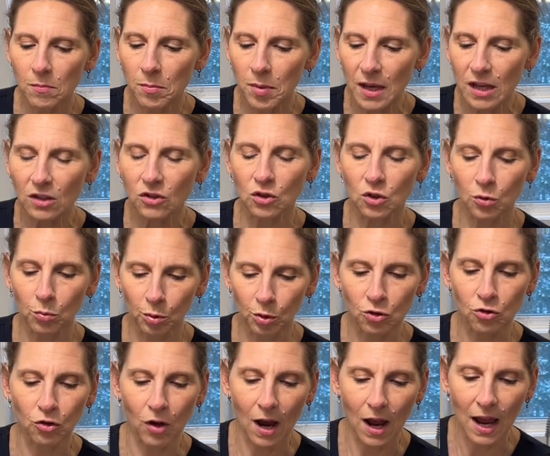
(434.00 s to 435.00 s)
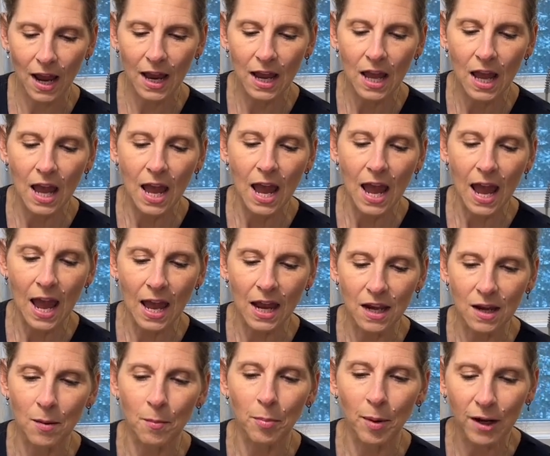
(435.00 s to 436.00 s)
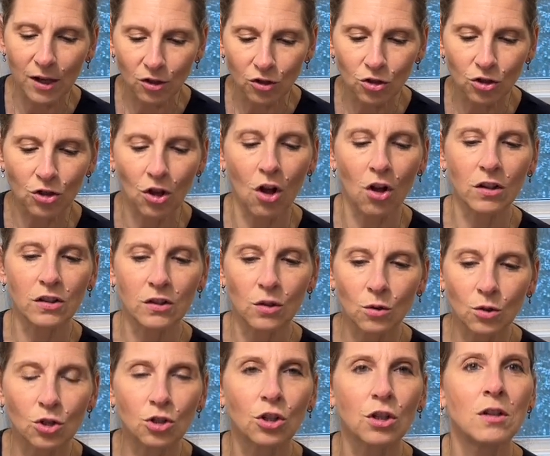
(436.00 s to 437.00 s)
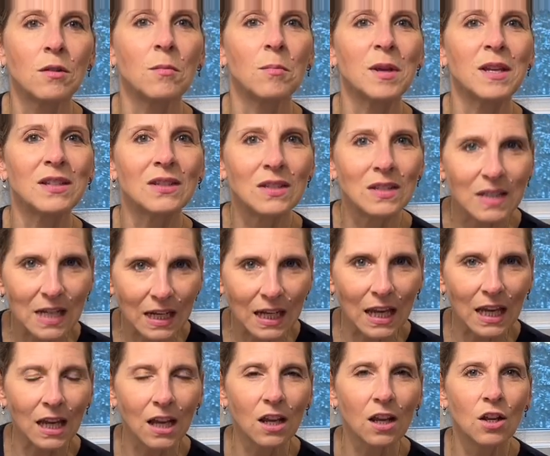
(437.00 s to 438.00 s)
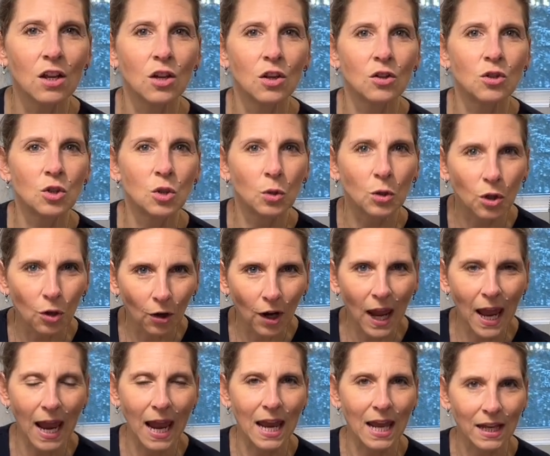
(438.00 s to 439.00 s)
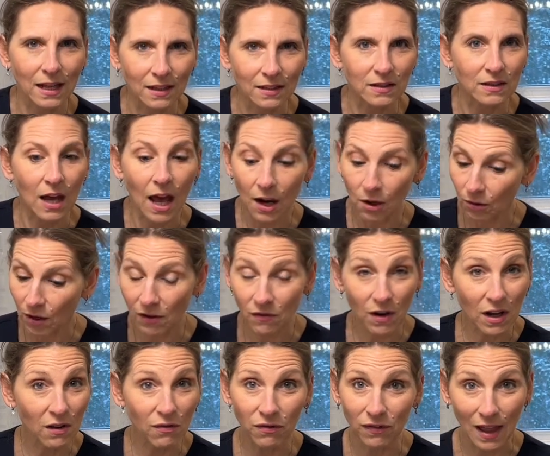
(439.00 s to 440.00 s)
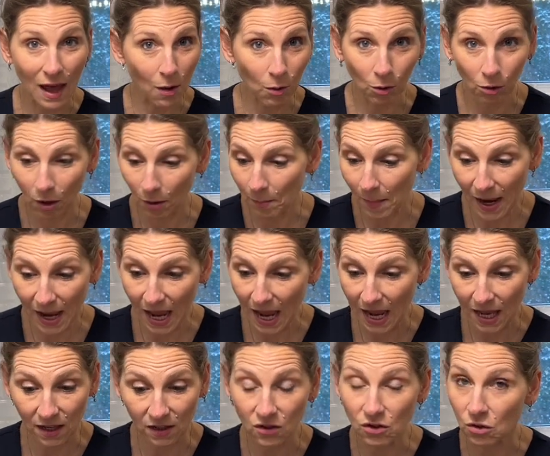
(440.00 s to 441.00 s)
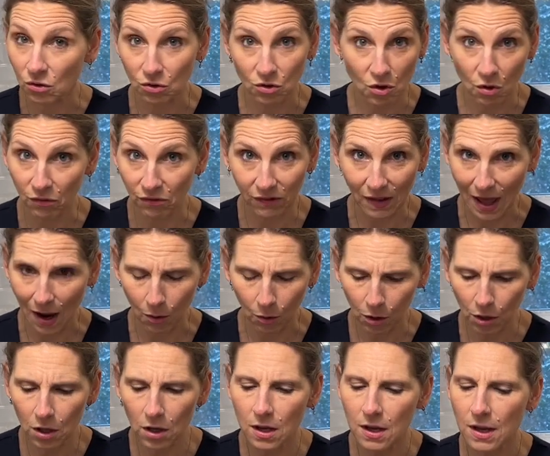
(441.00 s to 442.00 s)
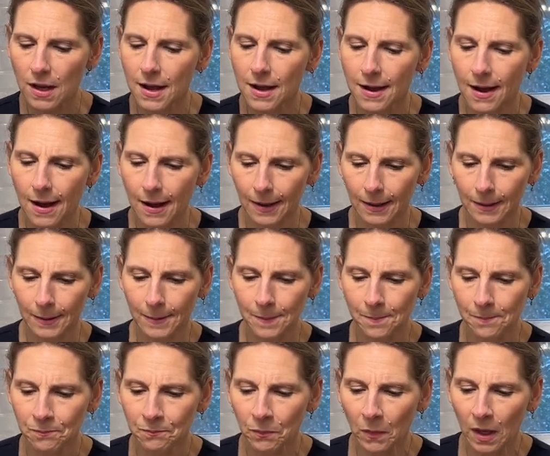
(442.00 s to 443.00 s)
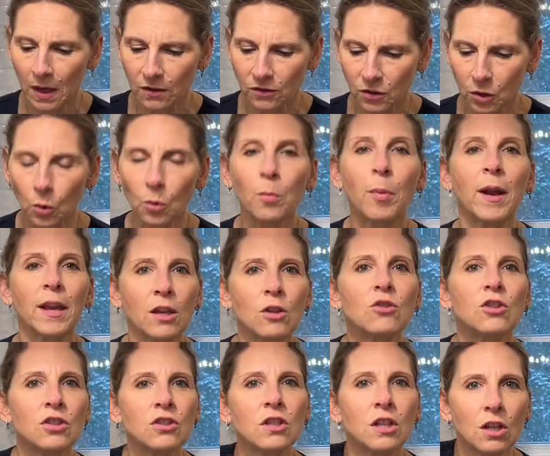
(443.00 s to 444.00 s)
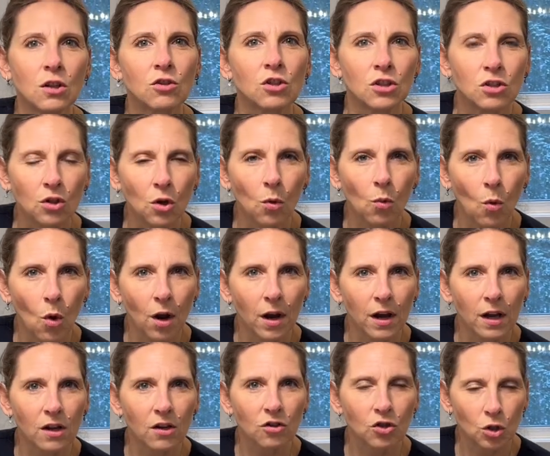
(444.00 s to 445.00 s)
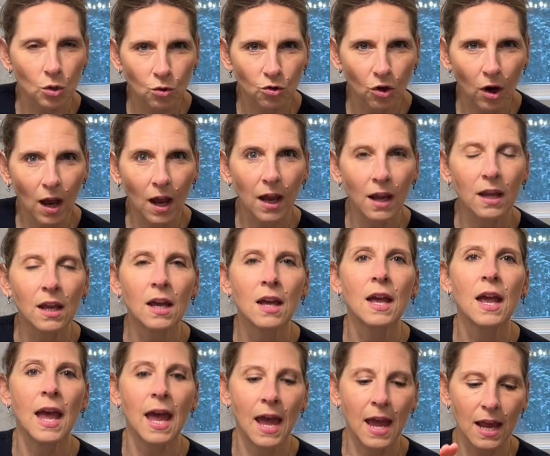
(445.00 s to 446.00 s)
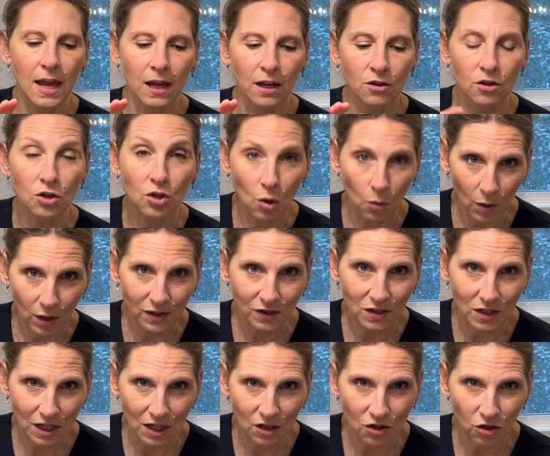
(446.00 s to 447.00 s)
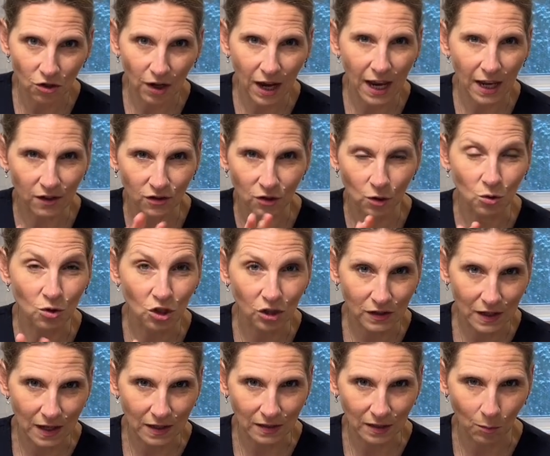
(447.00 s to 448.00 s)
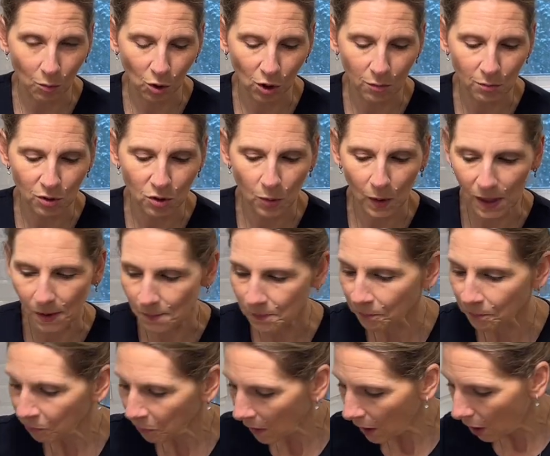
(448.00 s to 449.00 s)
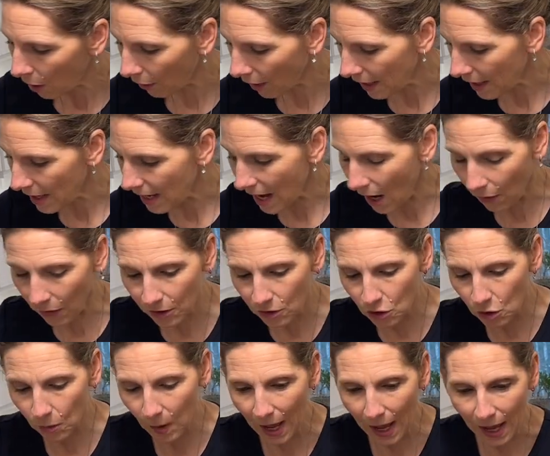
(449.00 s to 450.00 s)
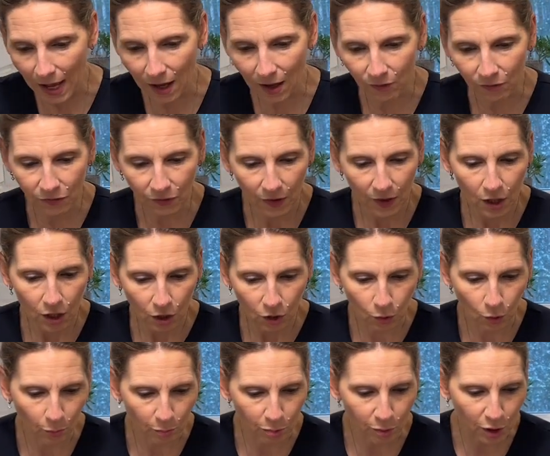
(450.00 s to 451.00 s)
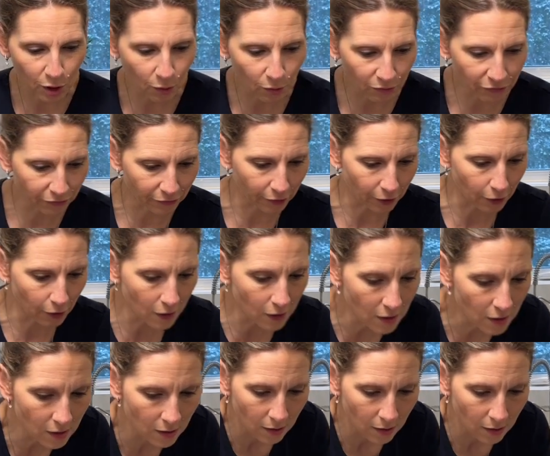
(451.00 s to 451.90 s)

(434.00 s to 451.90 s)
be super dry, but it also shouldn't be sticking to your hands. I don't have any flour on my hands, there's no flour. But you just don't want it too dry, and you don't want it sticking to your hands. So just that somewhere in between. All right, now that you have your beautiful